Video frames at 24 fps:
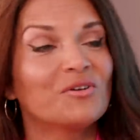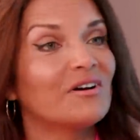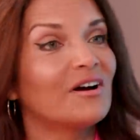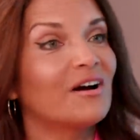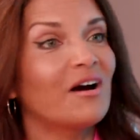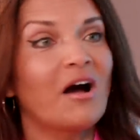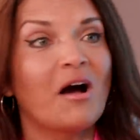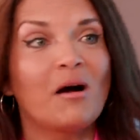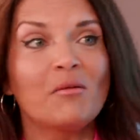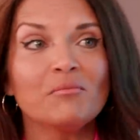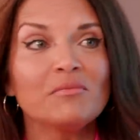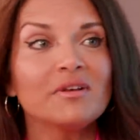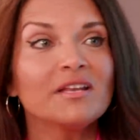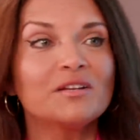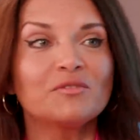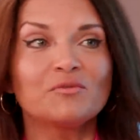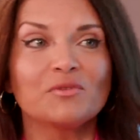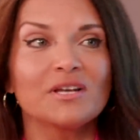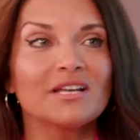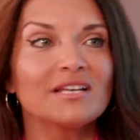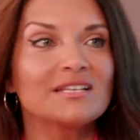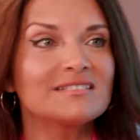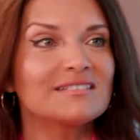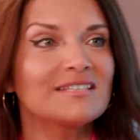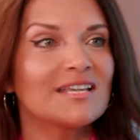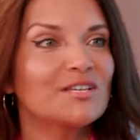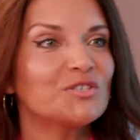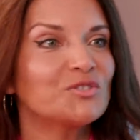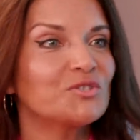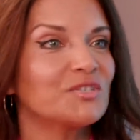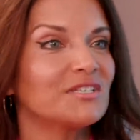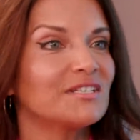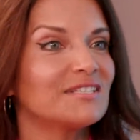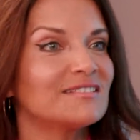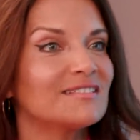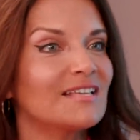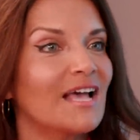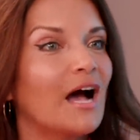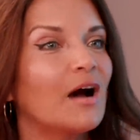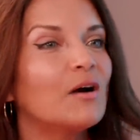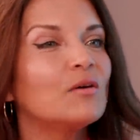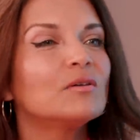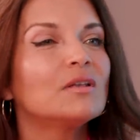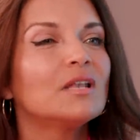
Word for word: a humbling realization is how